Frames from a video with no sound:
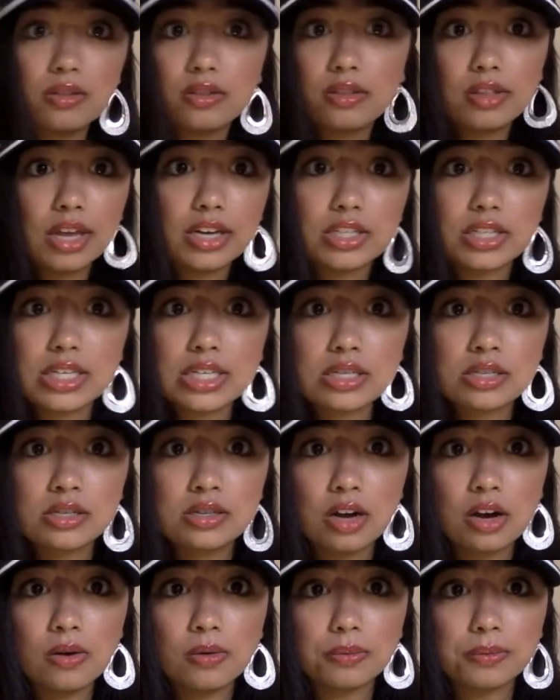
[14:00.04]
they just
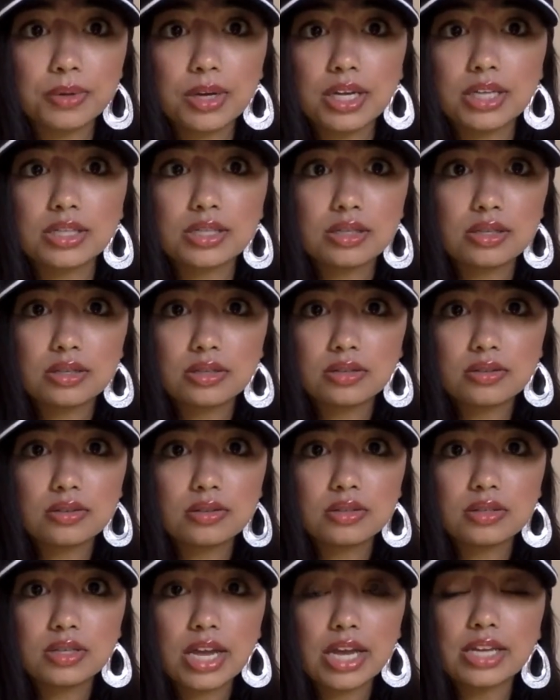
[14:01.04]
don't. It
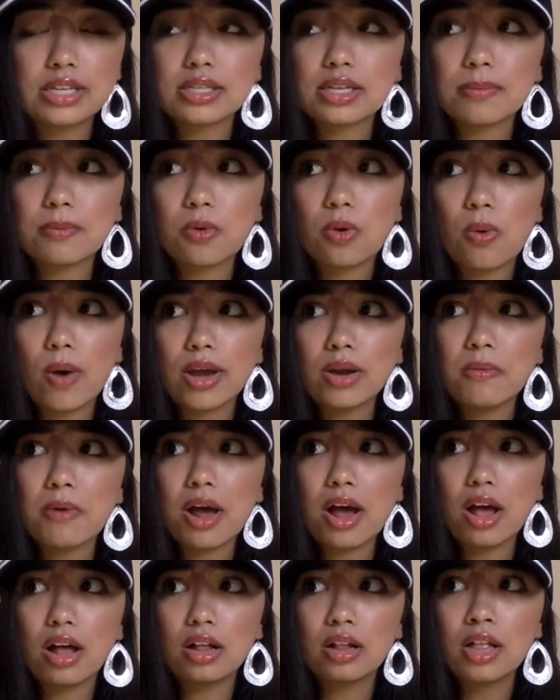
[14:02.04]
takes them quite a
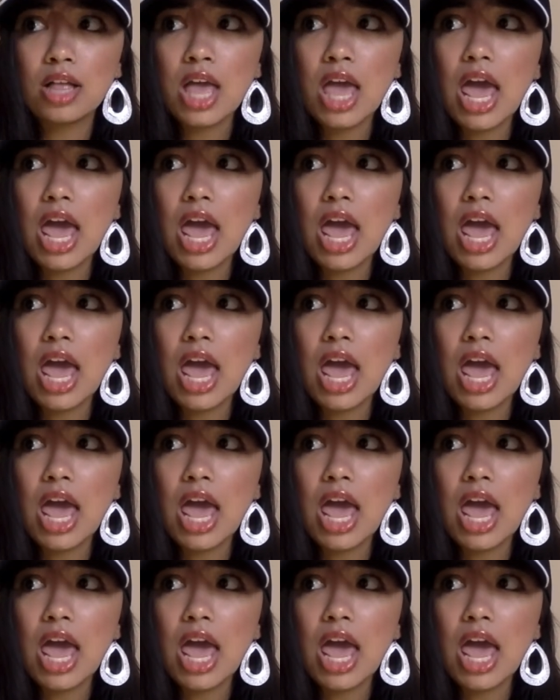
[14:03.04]
while,